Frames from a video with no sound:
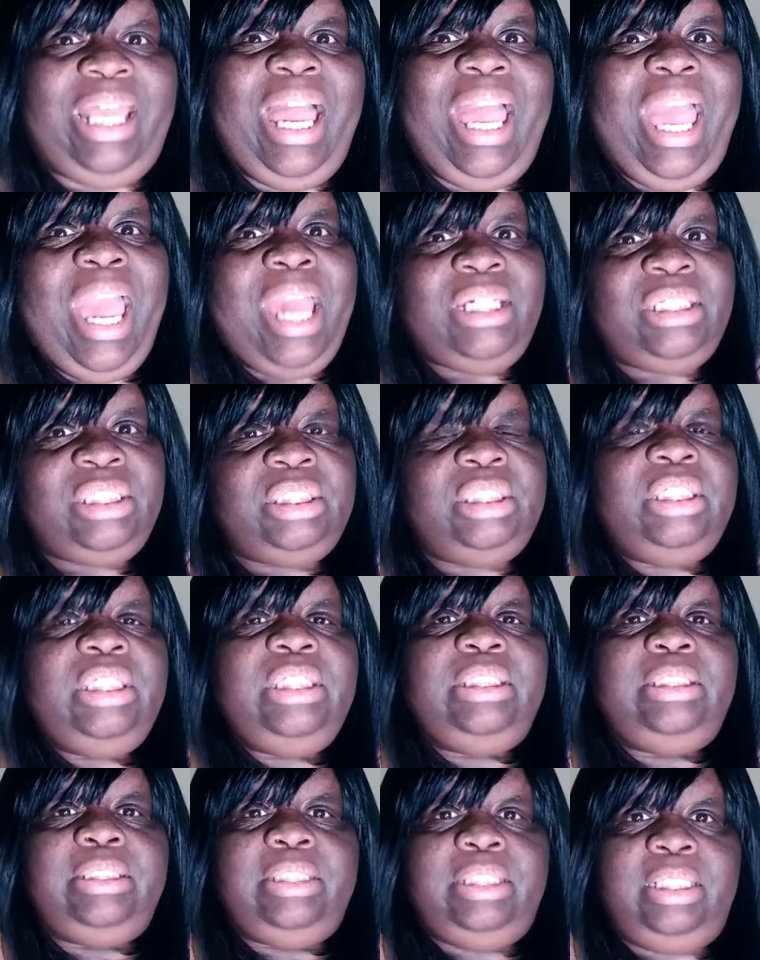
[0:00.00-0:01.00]
I
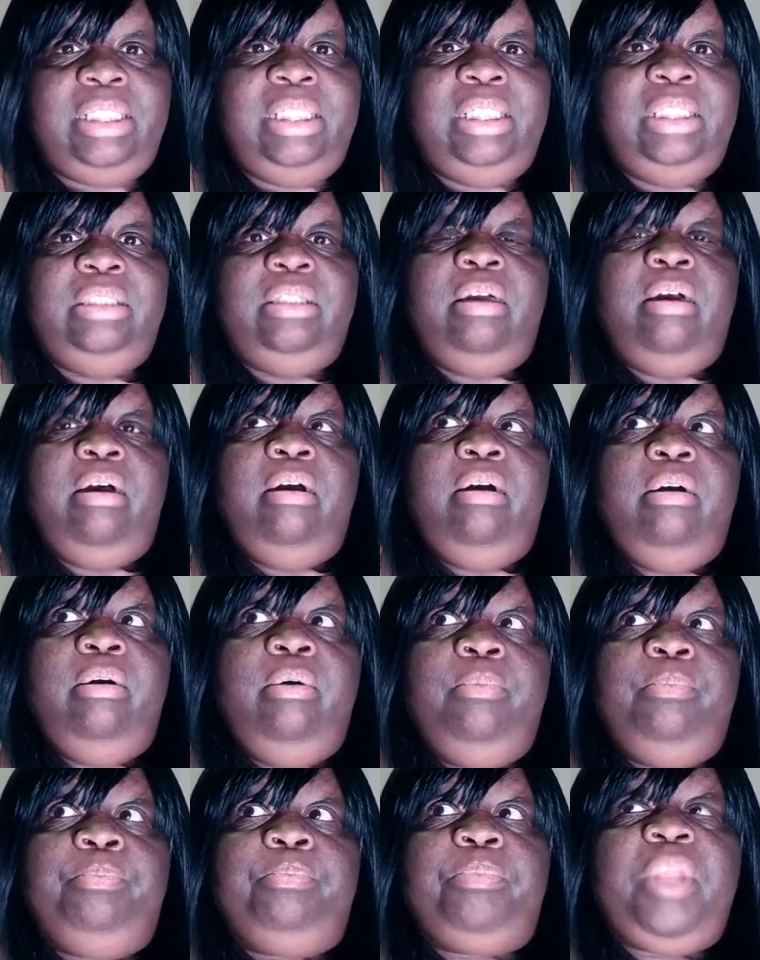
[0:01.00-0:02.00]
actually did
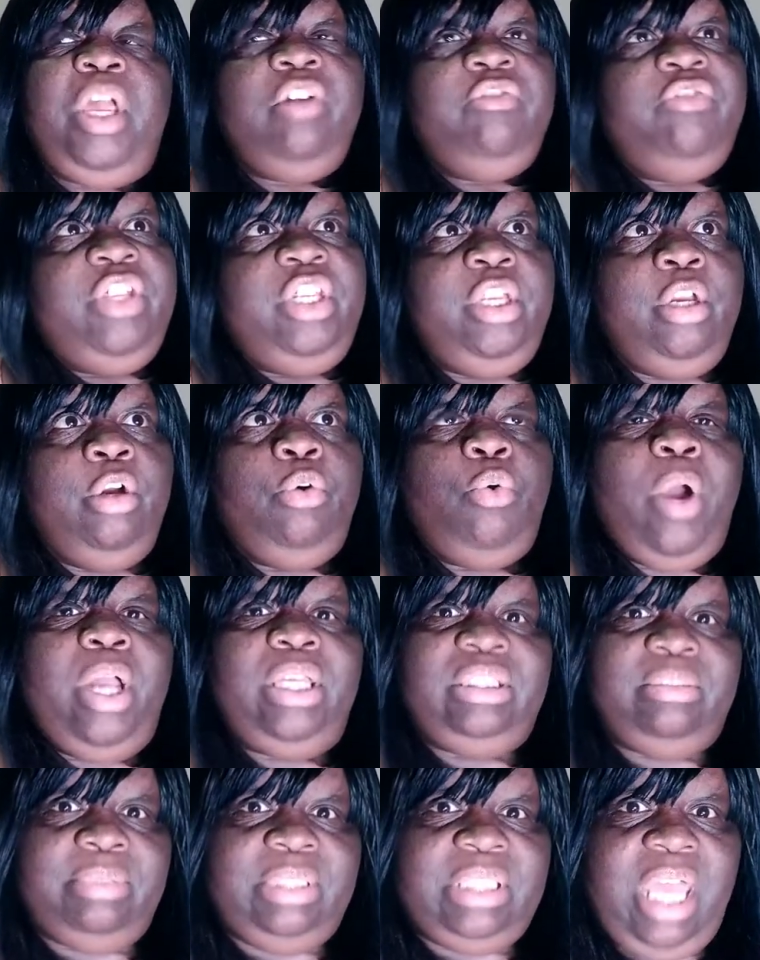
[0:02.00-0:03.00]
a video
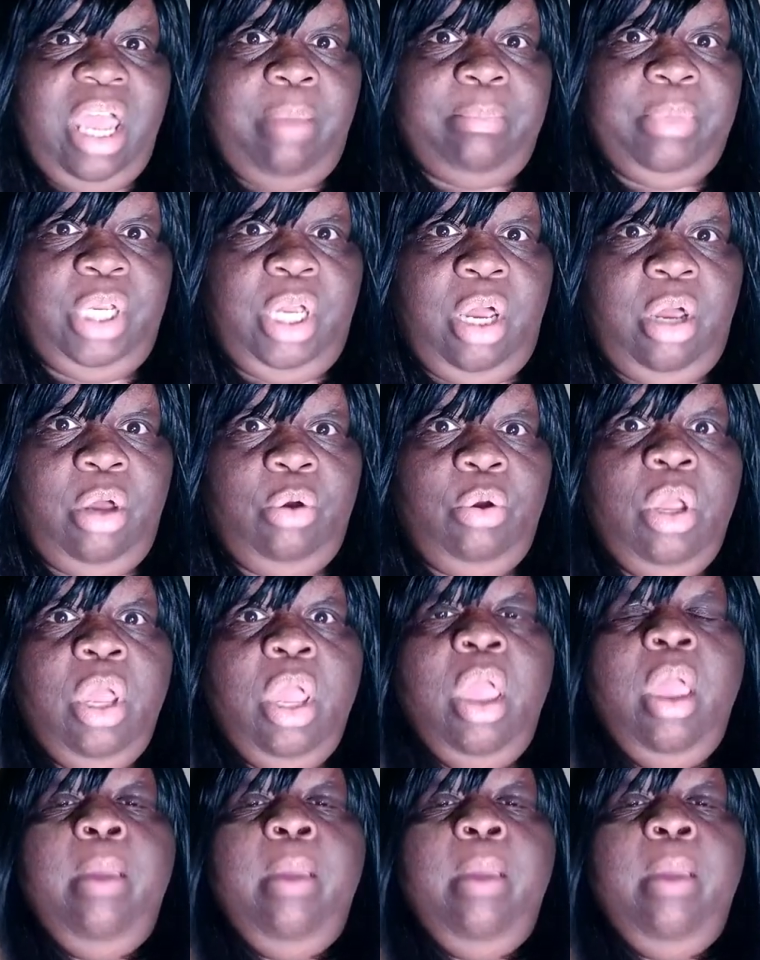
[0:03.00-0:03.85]
quite some time ago,